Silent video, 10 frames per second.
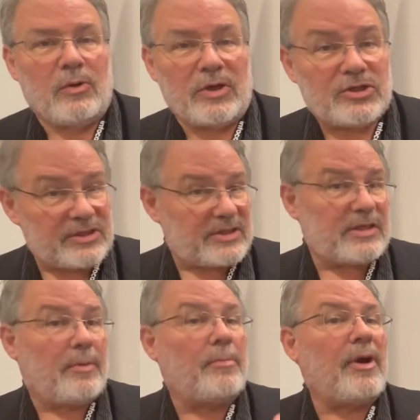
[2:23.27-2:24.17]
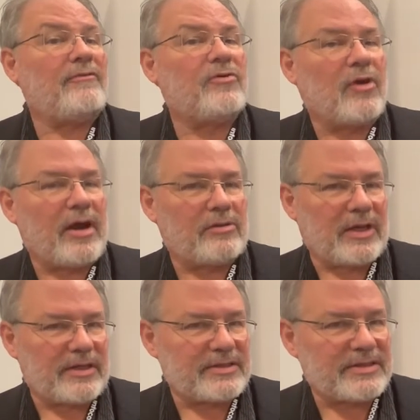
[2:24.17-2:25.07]
which is an above ground
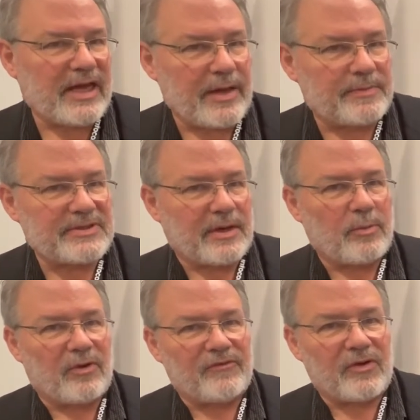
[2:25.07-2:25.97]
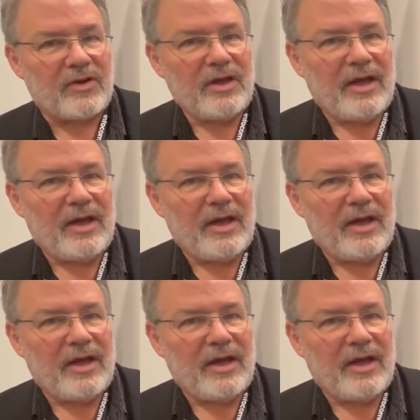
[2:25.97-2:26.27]
landscape subwoofer